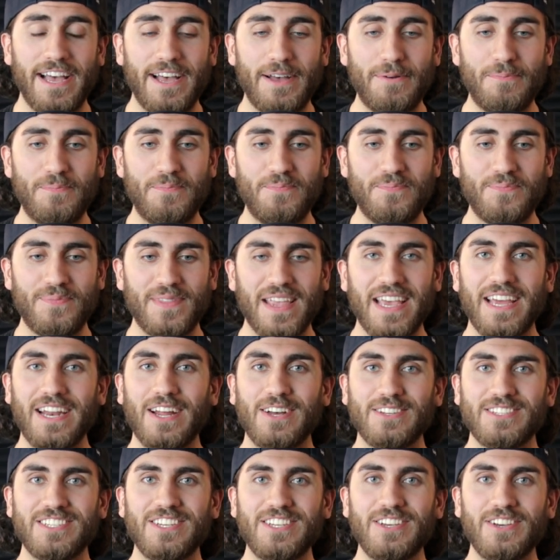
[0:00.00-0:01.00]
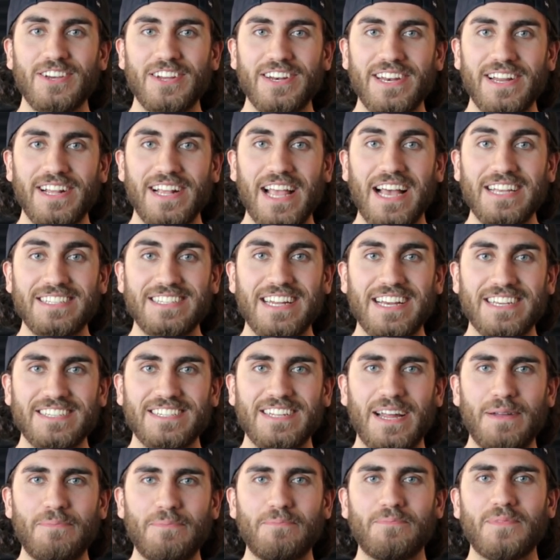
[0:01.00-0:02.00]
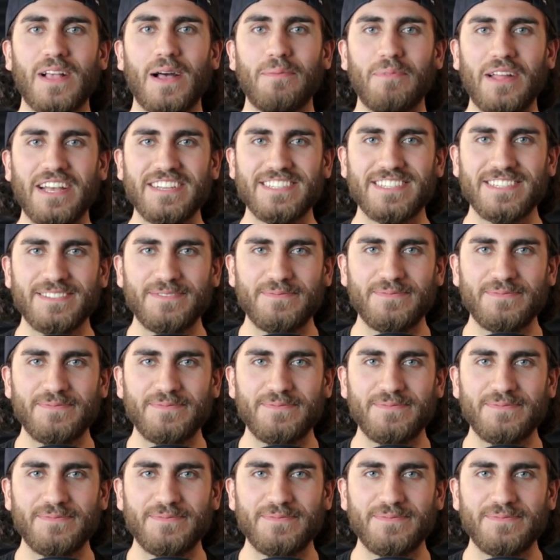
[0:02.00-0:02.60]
Um, and I'll see you guys next time. God bless.